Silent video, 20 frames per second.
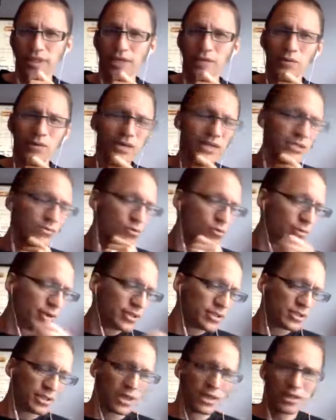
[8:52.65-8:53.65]
or at least we'll
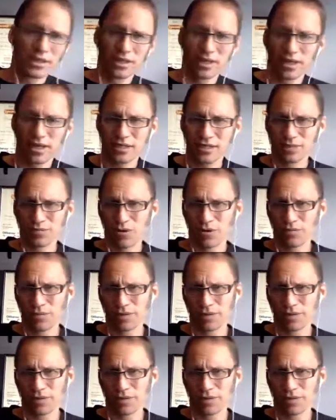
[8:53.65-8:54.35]
mention that in the Elixir mob.